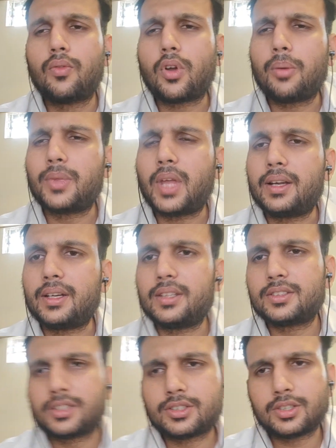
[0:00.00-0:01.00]
from
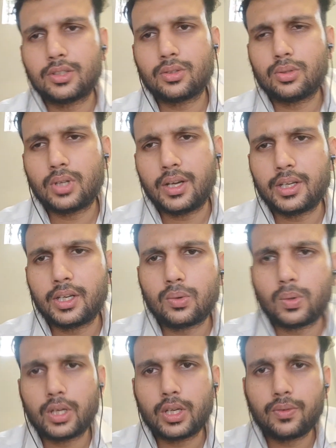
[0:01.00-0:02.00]
1916 to
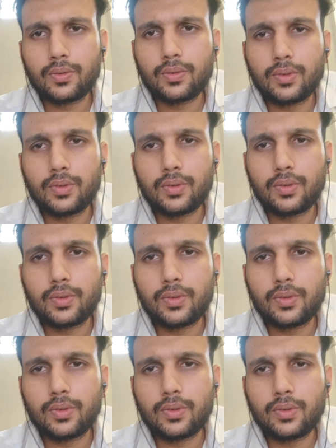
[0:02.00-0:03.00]
1921,
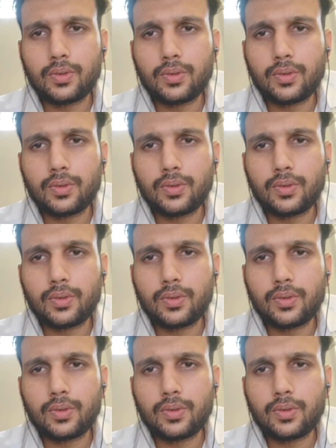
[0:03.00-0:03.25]
7 new